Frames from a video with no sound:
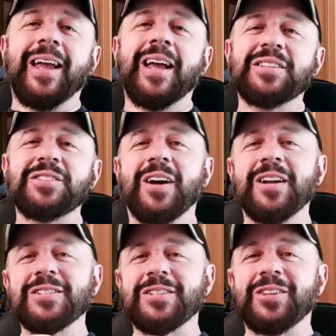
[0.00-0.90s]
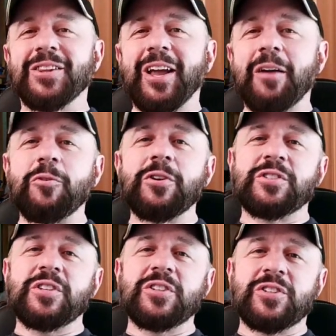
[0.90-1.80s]
It's not as
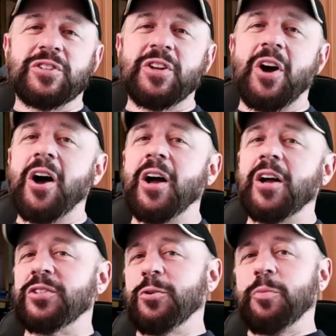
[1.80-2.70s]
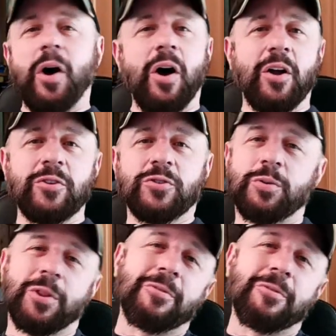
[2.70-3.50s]
glamorous as stocks or bonds or other